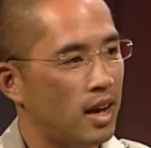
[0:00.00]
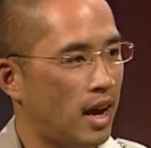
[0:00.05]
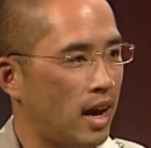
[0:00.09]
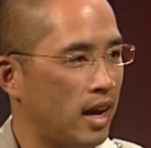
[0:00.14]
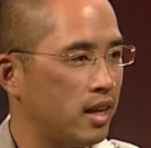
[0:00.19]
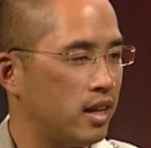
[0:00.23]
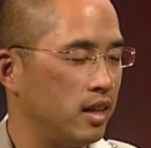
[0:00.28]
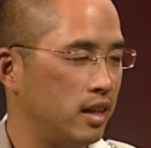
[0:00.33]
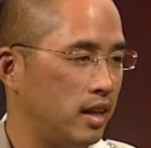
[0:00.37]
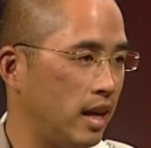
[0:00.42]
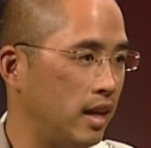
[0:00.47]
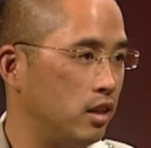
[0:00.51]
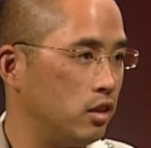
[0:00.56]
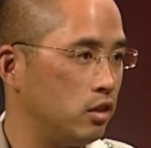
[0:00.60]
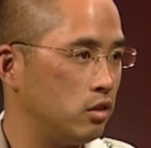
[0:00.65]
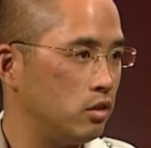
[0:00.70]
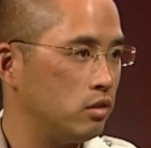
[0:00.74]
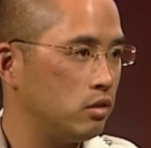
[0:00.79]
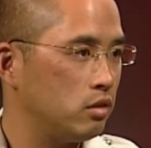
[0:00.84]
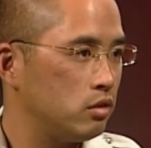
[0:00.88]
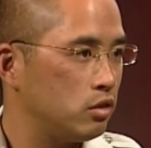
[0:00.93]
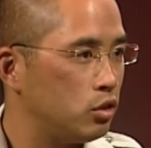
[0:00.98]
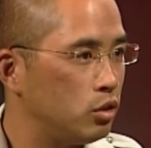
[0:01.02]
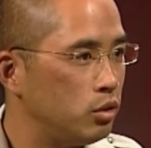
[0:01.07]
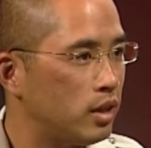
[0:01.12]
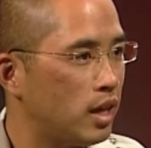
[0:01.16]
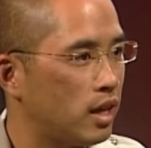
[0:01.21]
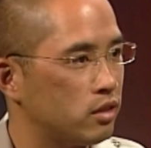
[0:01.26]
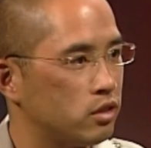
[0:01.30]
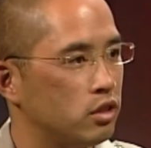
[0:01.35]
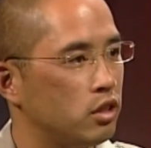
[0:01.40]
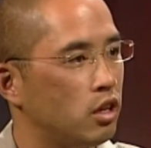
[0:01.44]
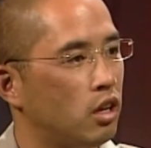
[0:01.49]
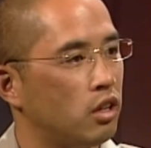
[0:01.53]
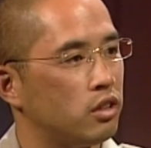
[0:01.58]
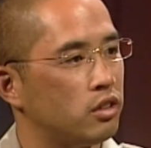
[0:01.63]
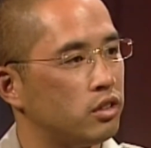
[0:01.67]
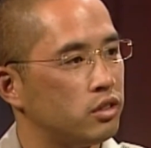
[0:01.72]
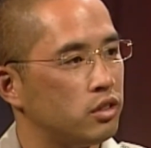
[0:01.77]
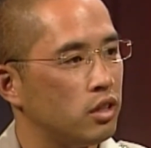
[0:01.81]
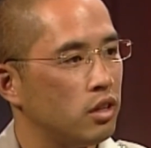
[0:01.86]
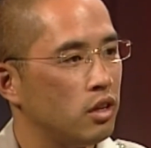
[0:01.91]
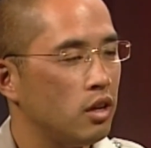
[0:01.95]
I could gain $2,000. Mm-hmm.
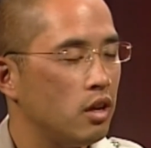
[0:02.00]
dollars